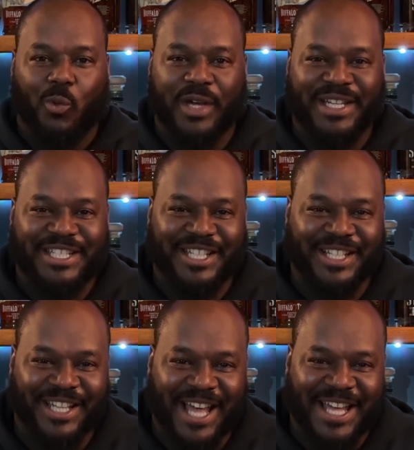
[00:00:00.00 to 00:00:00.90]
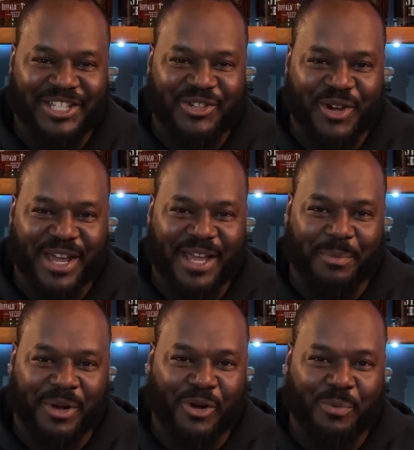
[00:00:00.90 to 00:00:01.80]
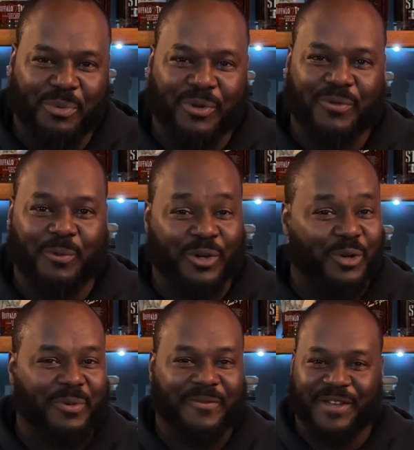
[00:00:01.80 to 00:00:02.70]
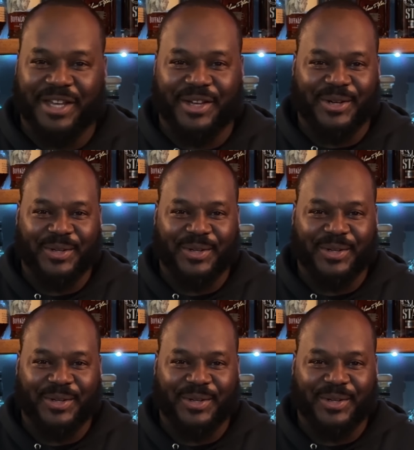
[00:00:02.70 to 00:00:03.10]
Which Elijah Craig barrel proof will prevail?